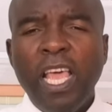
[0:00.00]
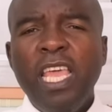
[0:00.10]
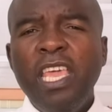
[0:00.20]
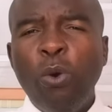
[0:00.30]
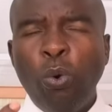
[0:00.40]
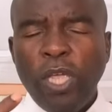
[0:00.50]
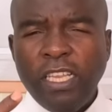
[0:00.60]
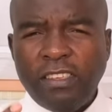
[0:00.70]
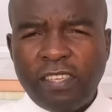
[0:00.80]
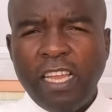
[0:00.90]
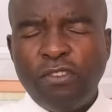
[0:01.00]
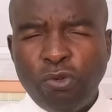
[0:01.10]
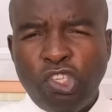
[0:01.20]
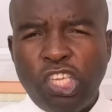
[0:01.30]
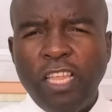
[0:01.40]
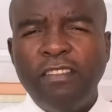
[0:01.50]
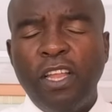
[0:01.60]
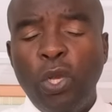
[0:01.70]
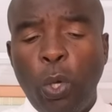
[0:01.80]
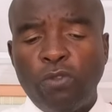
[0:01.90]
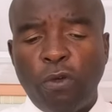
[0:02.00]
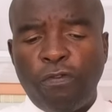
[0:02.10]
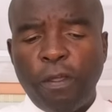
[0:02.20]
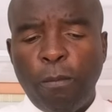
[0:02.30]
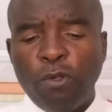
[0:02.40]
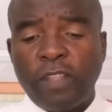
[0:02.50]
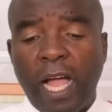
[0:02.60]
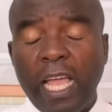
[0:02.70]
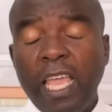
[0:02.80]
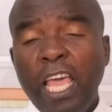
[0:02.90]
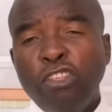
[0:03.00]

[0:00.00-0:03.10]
He will intend to change the laws of the Most High.